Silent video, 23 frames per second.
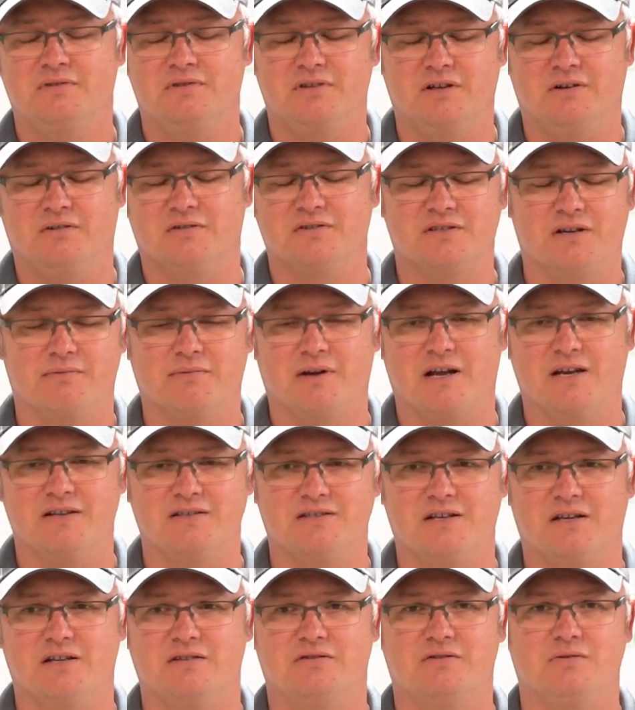you know, some guys
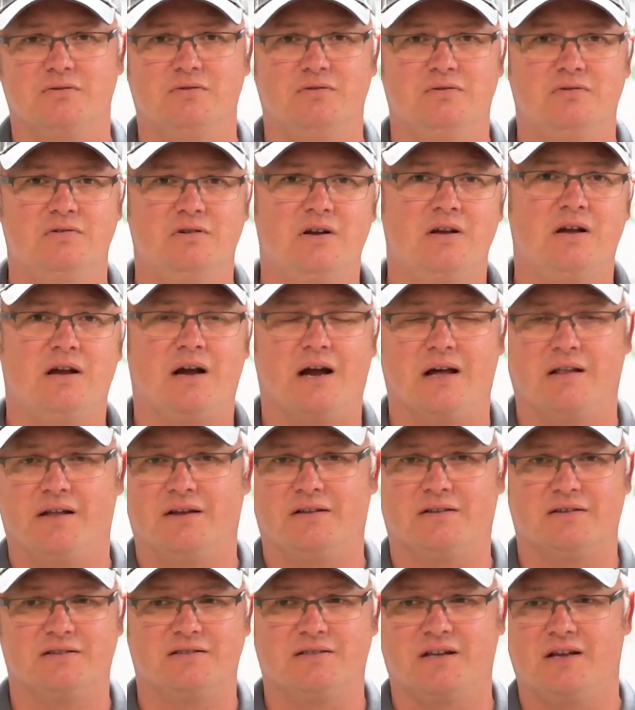say 2, I
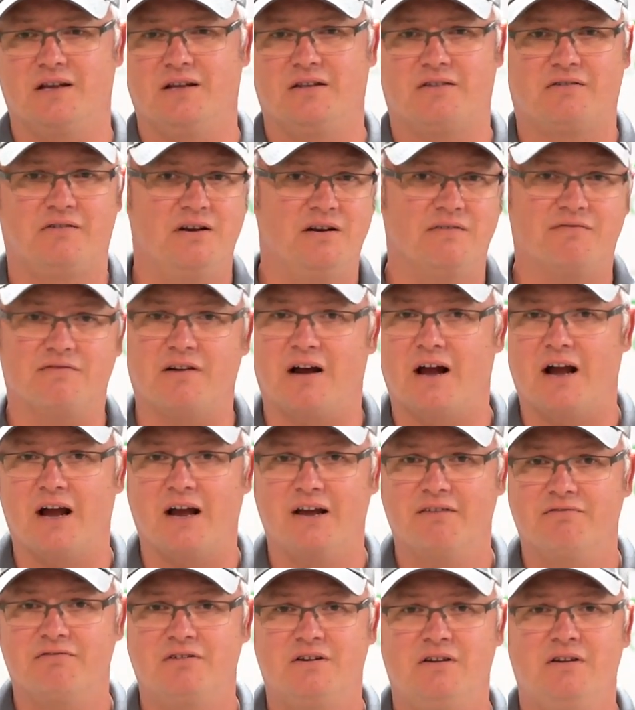like to say 3 to
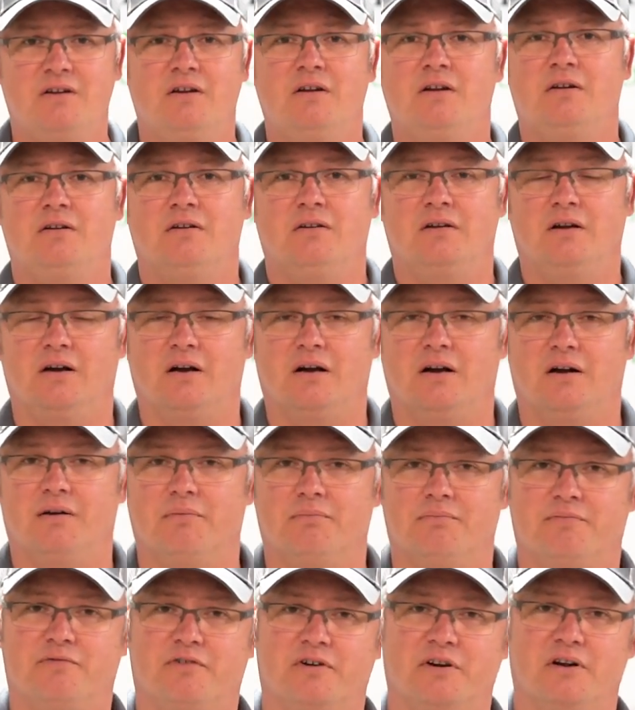5
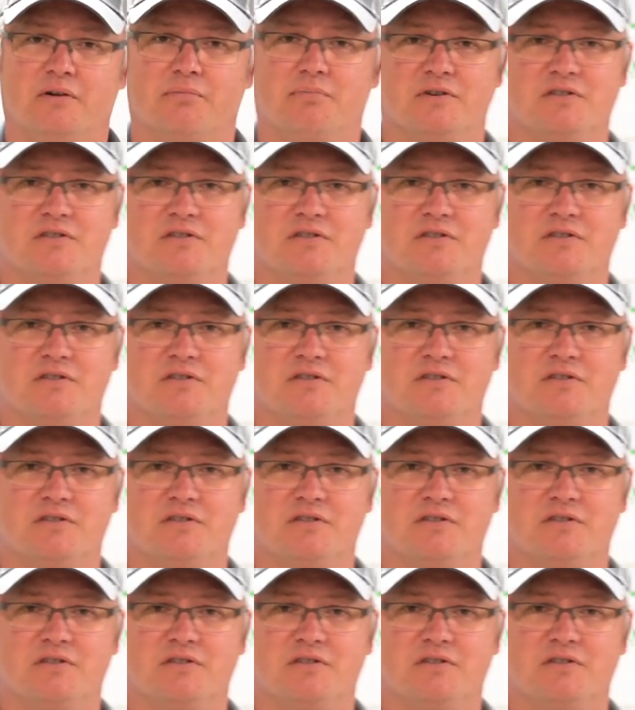for your